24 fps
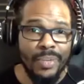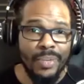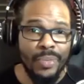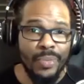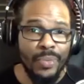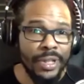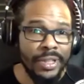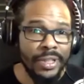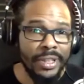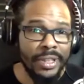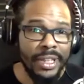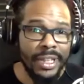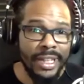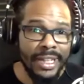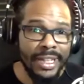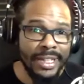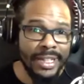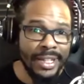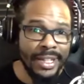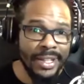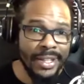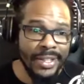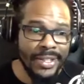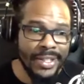really
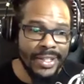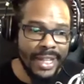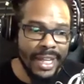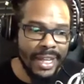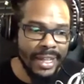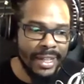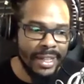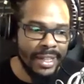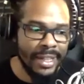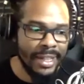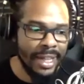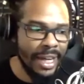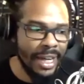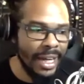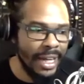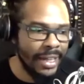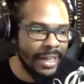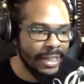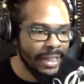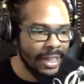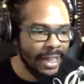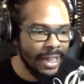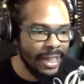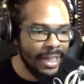is and
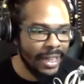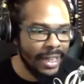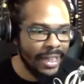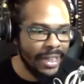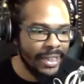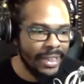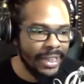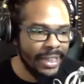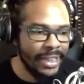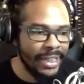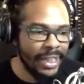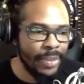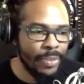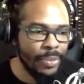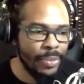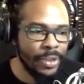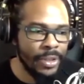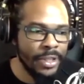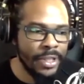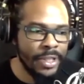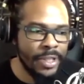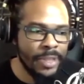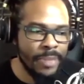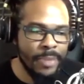i i think that
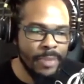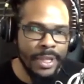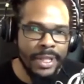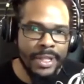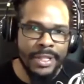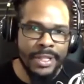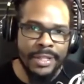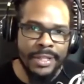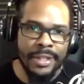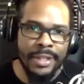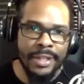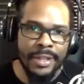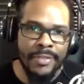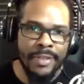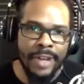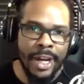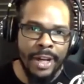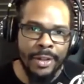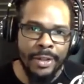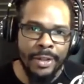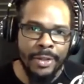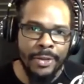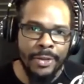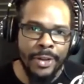really speaks to the
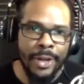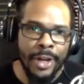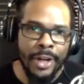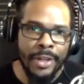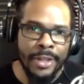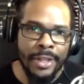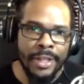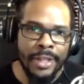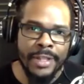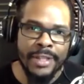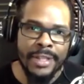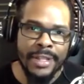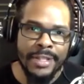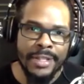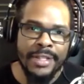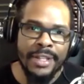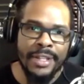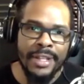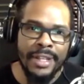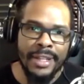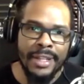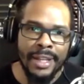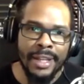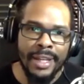value and
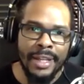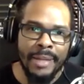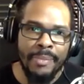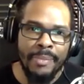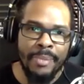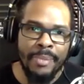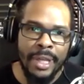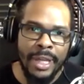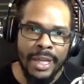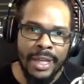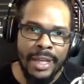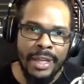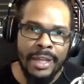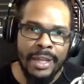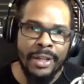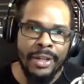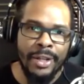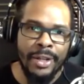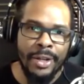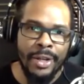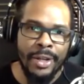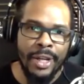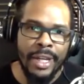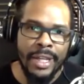authenticity like being
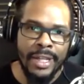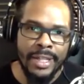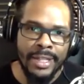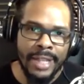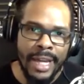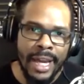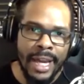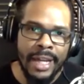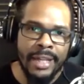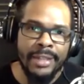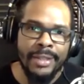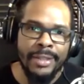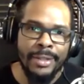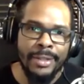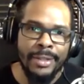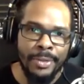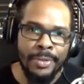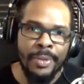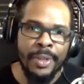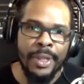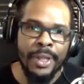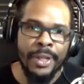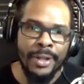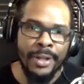exactly who
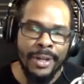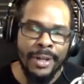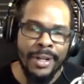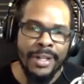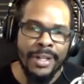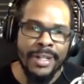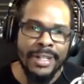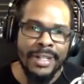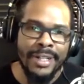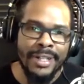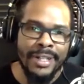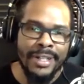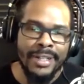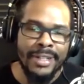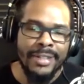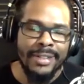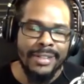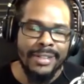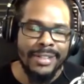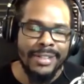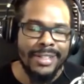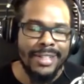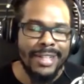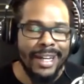we are
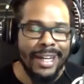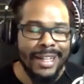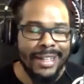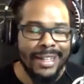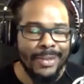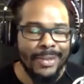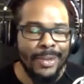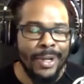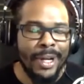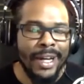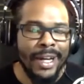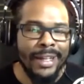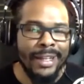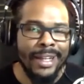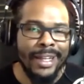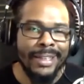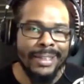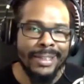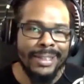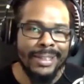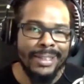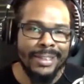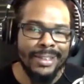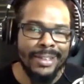it's kind of why i like
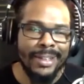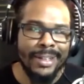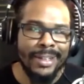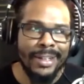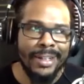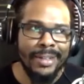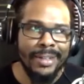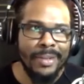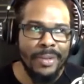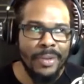to start